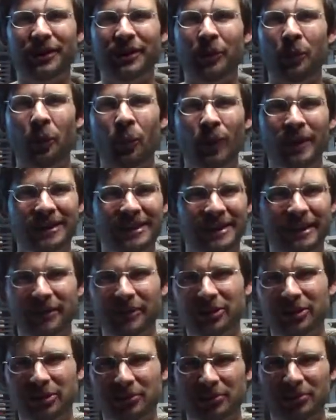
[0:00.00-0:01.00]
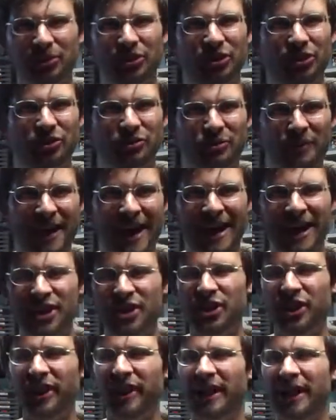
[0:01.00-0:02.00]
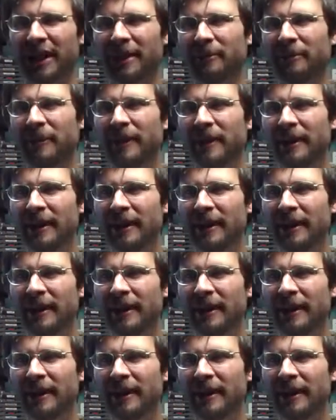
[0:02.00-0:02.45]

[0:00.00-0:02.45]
and it wasn't. It was some strategy game.